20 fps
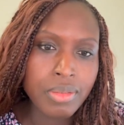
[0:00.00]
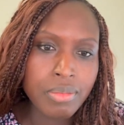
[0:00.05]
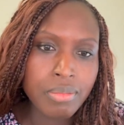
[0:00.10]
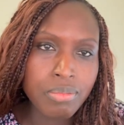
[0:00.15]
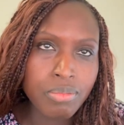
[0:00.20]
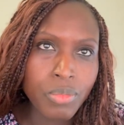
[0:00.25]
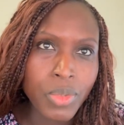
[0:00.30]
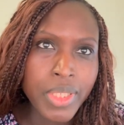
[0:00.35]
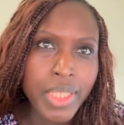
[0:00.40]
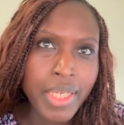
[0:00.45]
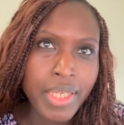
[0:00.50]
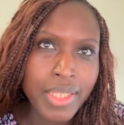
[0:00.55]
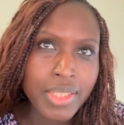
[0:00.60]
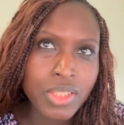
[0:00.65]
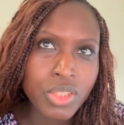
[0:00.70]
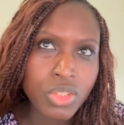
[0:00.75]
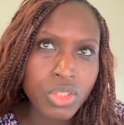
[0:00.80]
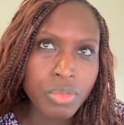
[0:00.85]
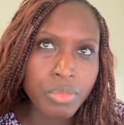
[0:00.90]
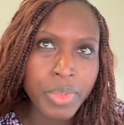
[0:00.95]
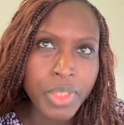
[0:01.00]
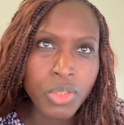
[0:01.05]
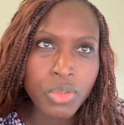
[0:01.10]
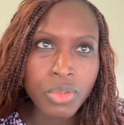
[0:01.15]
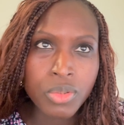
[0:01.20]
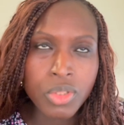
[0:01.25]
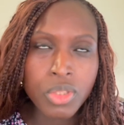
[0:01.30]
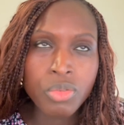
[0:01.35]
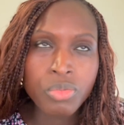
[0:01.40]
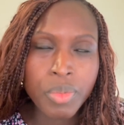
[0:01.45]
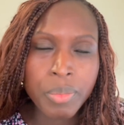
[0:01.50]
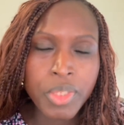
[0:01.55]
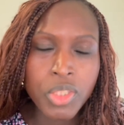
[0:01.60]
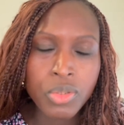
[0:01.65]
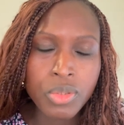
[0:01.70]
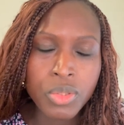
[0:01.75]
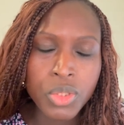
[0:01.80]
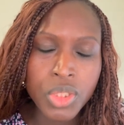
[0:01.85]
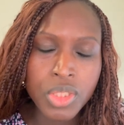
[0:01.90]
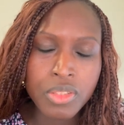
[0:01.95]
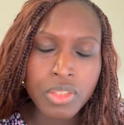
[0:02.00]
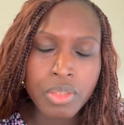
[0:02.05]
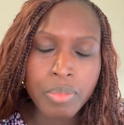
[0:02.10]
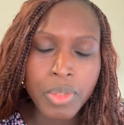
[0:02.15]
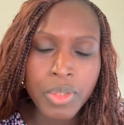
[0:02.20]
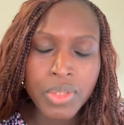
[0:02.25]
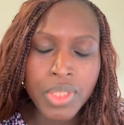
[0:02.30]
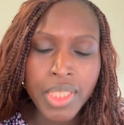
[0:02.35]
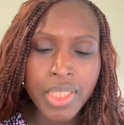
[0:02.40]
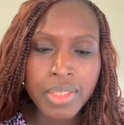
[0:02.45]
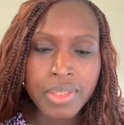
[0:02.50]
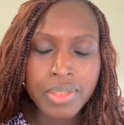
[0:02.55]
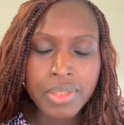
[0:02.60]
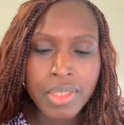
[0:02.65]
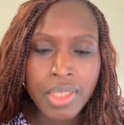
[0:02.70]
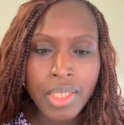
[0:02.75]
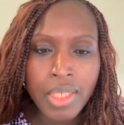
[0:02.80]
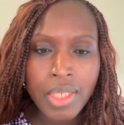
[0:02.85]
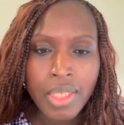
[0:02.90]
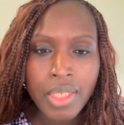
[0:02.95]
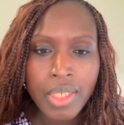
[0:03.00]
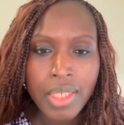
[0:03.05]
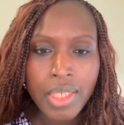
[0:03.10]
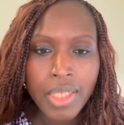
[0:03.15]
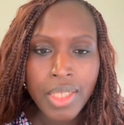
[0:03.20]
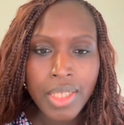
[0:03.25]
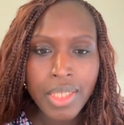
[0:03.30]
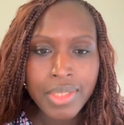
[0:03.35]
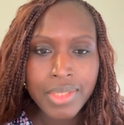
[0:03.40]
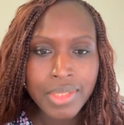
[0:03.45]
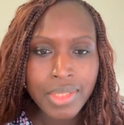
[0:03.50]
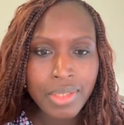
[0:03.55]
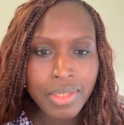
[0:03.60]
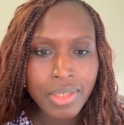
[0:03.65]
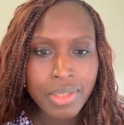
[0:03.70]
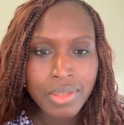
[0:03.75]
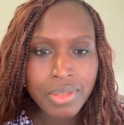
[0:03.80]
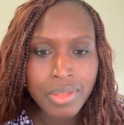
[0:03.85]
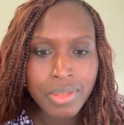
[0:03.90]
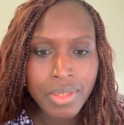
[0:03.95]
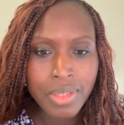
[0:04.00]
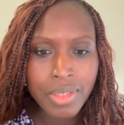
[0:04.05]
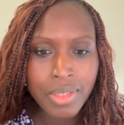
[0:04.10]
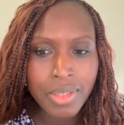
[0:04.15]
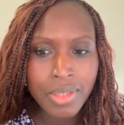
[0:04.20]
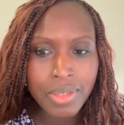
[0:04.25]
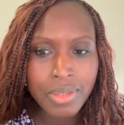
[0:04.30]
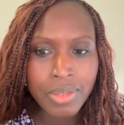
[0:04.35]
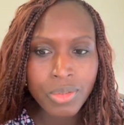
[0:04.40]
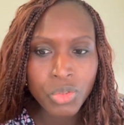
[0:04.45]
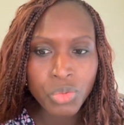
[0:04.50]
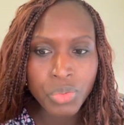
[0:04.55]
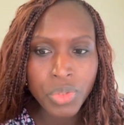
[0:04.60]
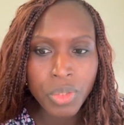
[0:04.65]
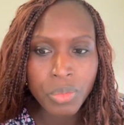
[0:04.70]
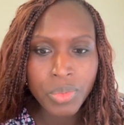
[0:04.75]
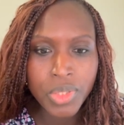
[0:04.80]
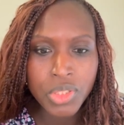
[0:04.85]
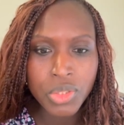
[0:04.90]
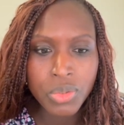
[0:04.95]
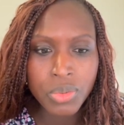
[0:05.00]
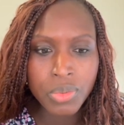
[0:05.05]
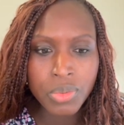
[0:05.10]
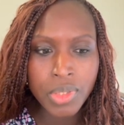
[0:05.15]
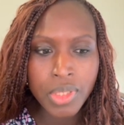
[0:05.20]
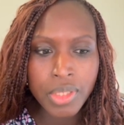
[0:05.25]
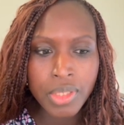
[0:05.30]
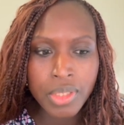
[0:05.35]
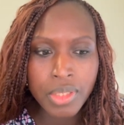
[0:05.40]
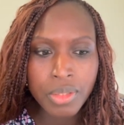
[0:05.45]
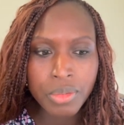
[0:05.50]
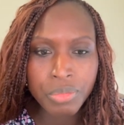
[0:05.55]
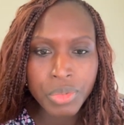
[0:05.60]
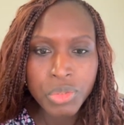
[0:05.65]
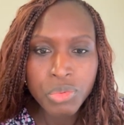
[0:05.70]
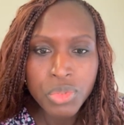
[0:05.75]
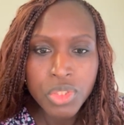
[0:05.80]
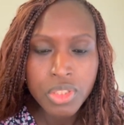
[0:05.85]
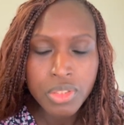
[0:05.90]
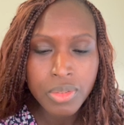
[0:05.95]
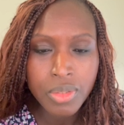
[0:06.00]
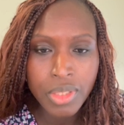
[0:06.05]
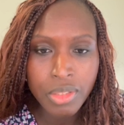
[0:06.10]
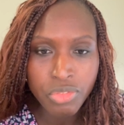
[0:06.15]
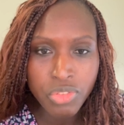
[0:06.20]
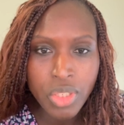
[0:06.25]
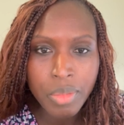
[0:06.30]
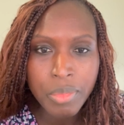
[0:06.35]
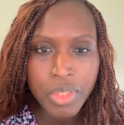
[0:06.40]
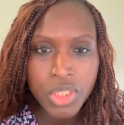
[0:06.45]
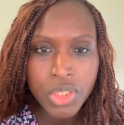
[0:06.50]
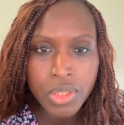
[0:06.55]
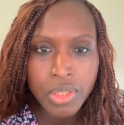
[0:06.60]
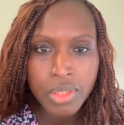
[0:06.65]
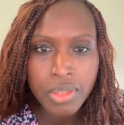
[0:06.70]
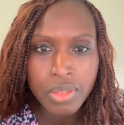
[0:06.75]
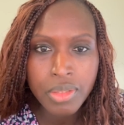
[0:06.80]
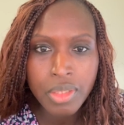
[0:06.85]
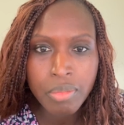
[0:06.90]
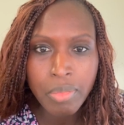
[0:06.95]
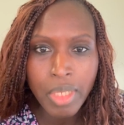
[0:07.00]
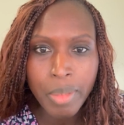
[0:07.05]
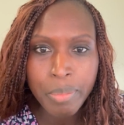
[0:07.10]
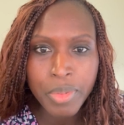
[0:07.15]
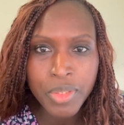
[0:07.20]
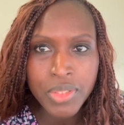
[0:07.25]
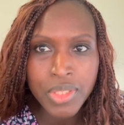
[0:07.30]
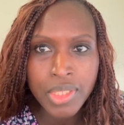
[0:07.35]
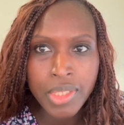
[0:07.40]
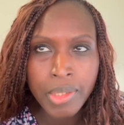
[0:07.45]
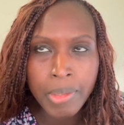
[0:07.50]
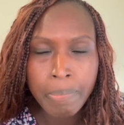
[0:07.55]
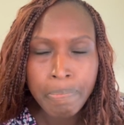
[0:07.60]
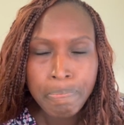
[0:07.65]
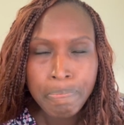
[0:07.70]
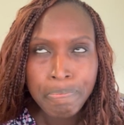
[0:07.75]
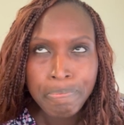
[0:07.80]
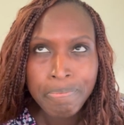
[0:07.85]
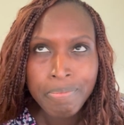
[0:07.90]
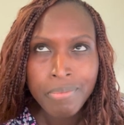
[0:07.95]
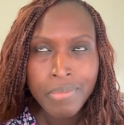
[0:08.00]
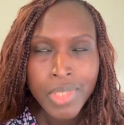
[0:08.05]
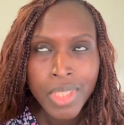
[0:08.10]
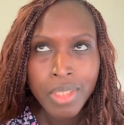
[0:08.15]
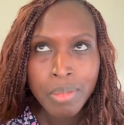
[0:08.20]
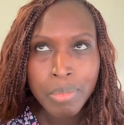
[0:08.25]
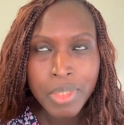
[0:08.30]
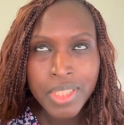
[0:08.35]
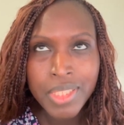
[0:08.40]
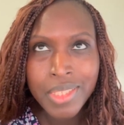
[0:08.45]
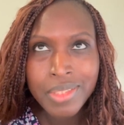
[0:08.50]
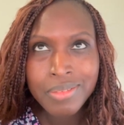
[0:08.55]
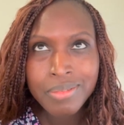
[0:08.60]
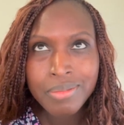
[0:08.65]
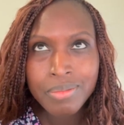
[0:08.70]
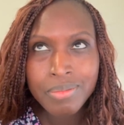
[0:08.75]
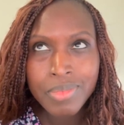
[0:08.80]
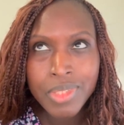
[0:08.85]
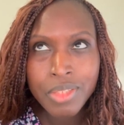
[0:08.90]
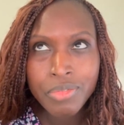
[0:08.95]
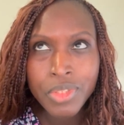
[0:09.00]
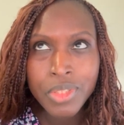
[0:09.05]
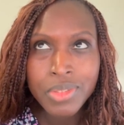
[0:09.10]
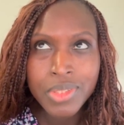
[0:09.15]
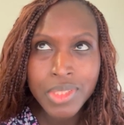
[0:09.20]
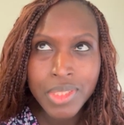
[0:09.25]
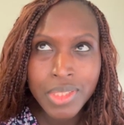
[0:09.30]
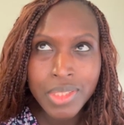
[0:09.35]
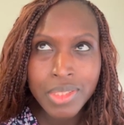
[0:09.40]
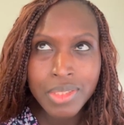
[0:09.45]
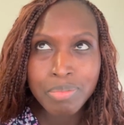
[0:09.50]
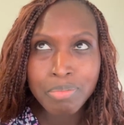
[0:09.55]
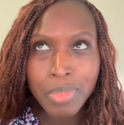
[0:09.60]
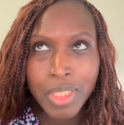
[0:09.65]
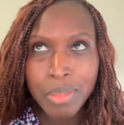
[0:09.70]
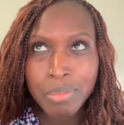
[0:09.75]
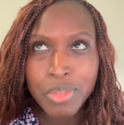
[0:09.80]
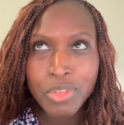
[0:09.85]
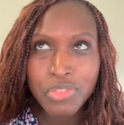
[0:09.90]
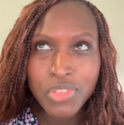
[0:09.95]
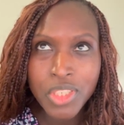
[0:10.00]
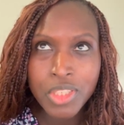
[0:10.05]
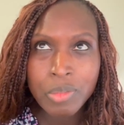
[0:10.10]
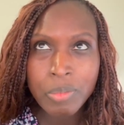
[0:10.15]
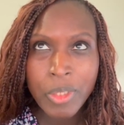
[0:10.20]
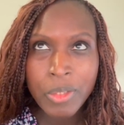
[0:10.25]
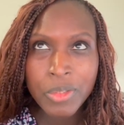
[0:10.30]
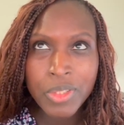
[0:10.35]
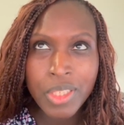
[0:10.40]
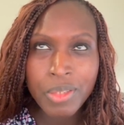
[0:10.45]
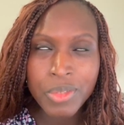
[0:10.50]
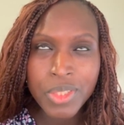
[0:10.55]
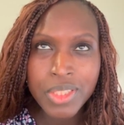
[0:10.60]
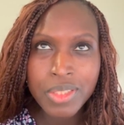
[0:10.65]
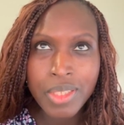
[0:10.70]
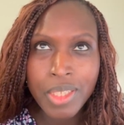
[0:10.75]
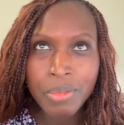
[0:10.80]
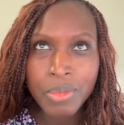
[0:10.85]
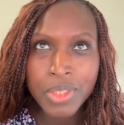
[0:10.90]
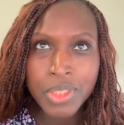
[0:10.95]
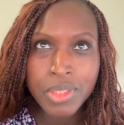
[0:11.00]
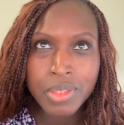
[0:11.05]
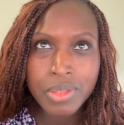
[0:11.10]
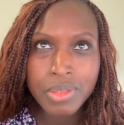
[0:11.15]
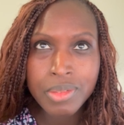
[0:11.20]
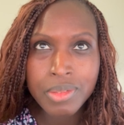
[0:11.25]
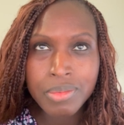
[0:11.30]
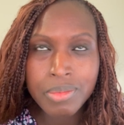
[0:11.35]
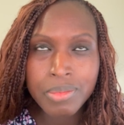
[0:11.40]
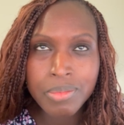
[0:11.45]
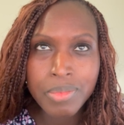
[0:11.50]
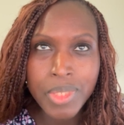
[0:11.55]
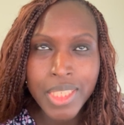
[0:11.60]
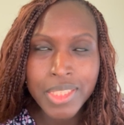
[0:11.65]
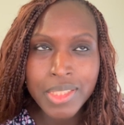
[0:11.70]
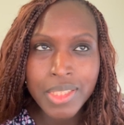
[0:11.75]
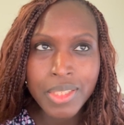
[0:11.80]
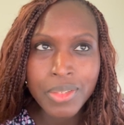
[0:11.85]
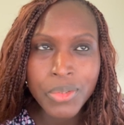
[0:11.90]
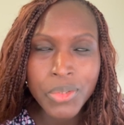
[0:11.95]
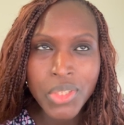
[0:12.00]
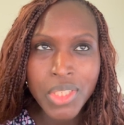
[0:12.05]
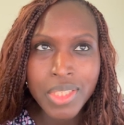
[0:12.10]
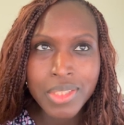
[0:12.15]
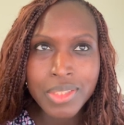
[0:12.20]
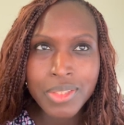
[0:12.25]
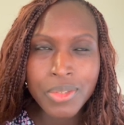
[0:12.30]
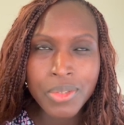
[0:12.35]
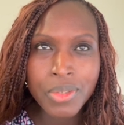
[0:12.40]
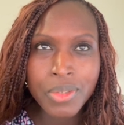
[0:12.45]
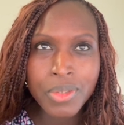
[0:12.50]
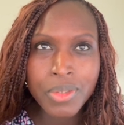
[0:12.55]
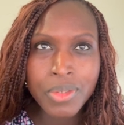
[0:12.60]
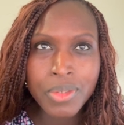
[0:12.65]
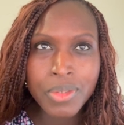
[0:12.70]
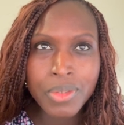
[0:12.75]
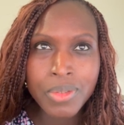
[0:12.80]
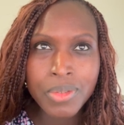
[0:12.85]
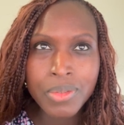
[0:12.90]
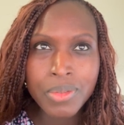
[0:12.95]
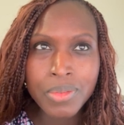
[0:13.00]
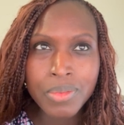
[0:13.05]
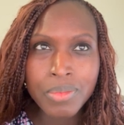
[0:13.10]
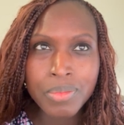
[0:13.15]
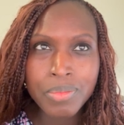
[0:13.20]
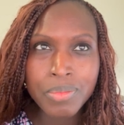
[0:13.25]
when I asked the rheumatologist about that, I said that the drug was to reduce the inflammation in my body. But then even this made me think, because I was asking, okay, so